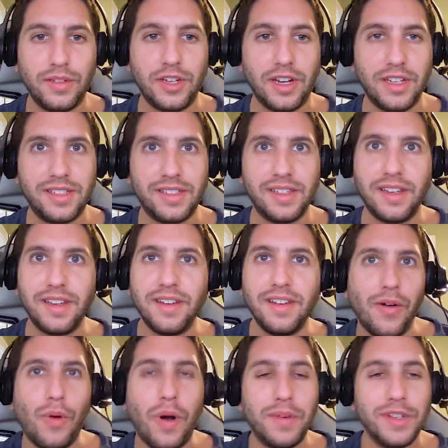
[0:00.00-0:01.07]
Justin,
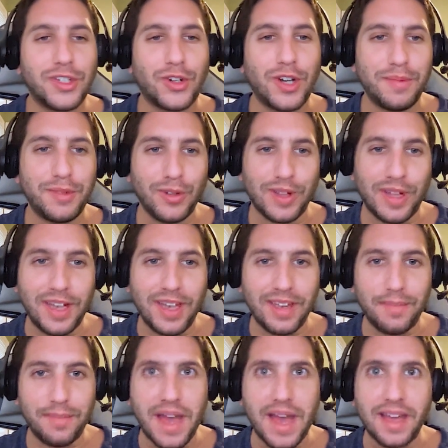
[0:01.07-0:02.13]
what was Crypto
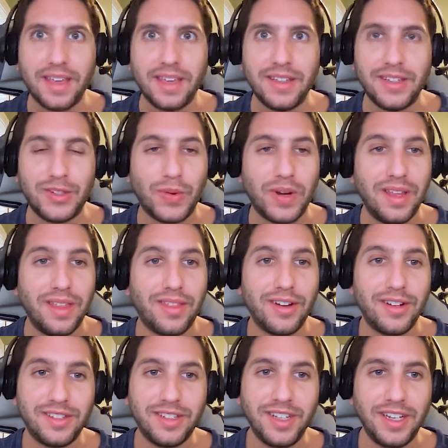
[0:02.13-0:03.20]
like back in twenty
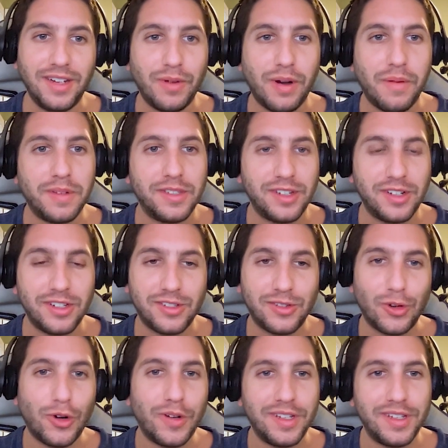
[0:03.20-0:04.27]
thirteen? What was your
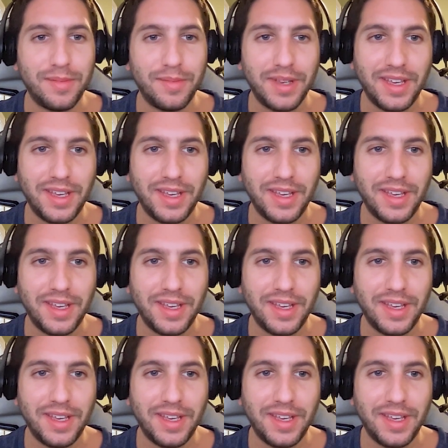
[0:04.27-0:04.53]
story in the